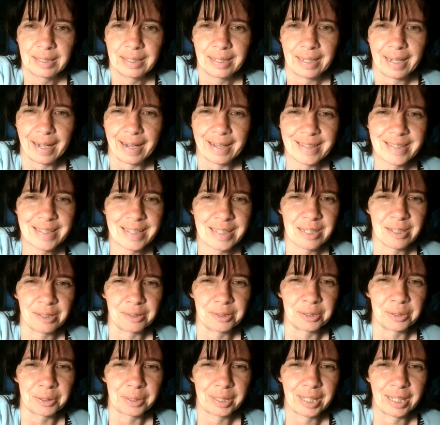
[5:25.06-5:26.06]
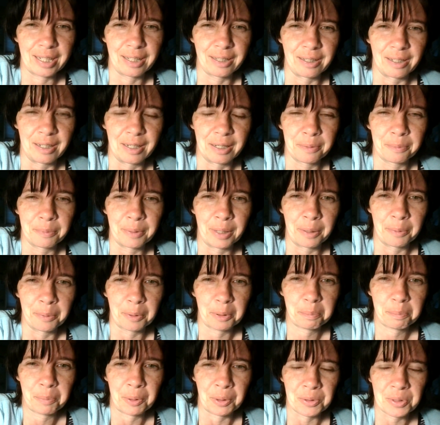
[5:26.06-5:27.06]
I still don't get along well
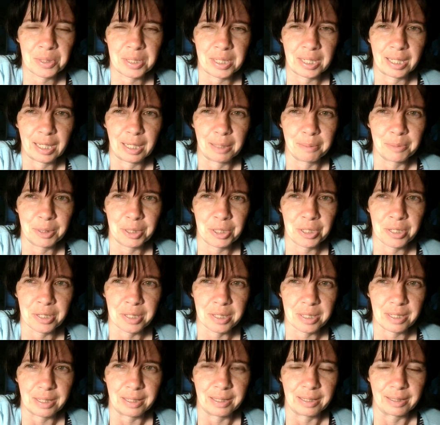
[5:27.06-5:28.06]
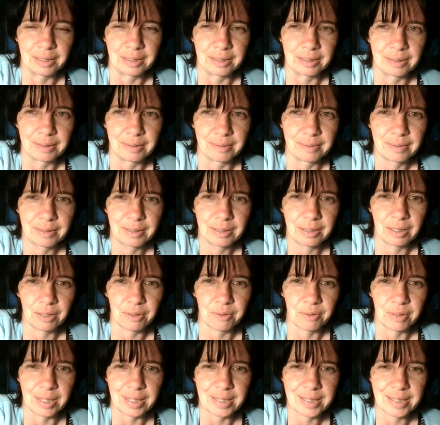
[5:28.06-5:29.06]
with posting images on
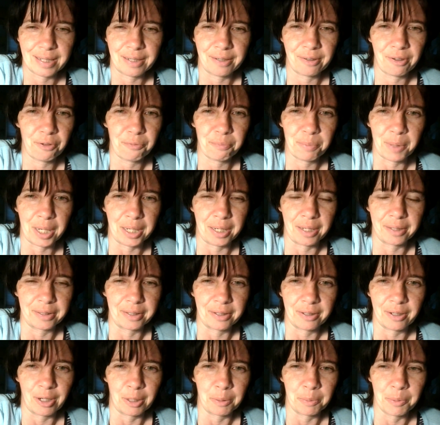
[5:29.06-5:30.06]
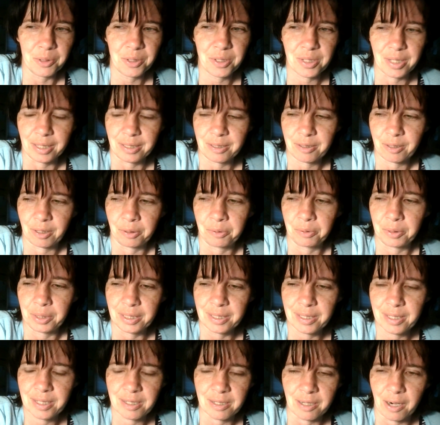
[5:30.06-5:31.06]
Goodreads. I know I've been on there almost since
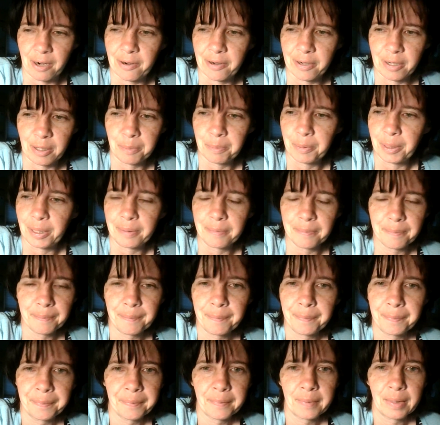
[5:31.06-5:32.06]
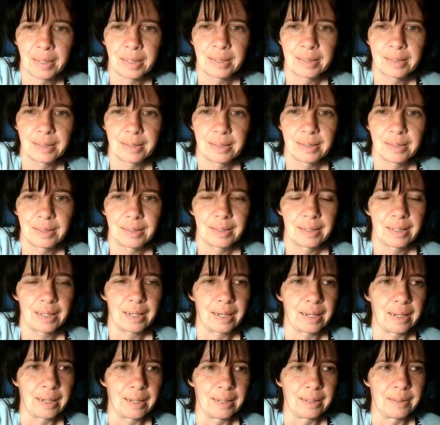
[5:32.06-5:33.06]
Goodreads started, but
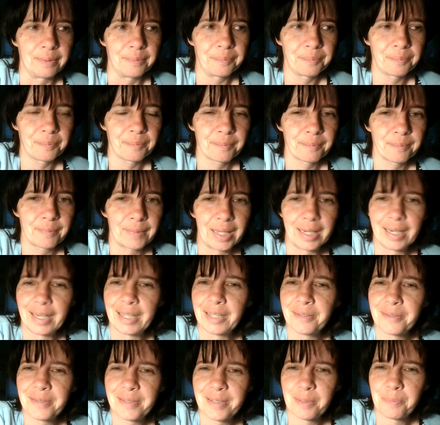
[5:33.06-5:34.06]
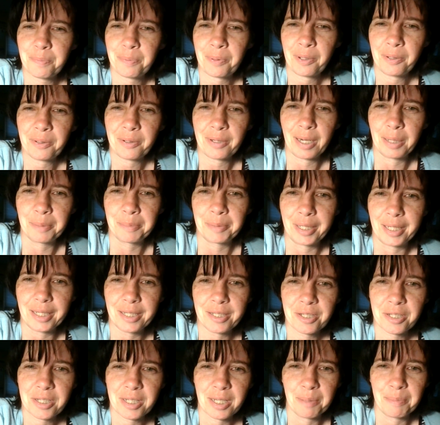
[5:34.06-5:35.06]
and I used to program in
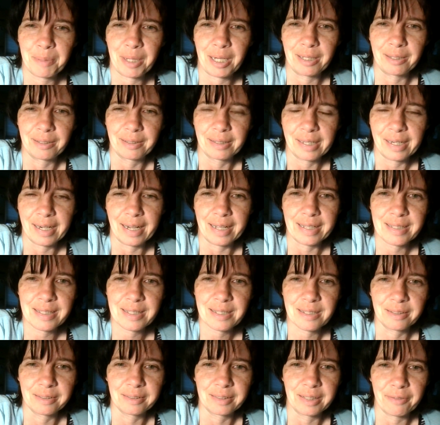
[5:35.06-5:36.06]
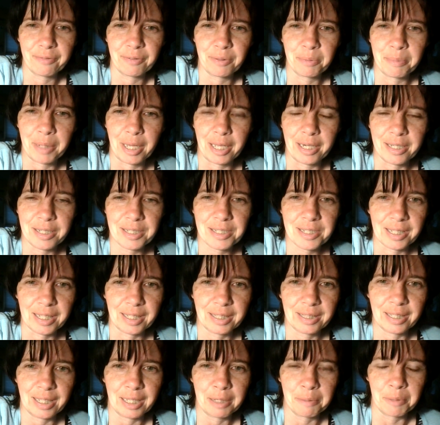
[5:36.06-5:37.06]
HTML, and I still never managed to
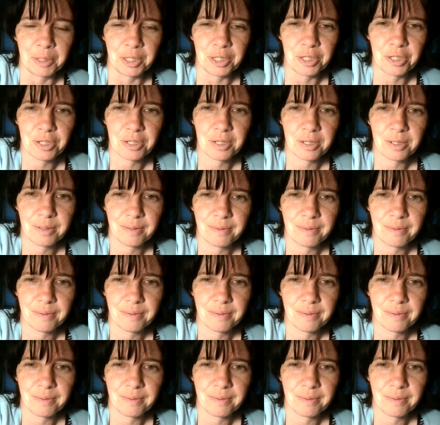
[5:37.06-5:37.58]
get the image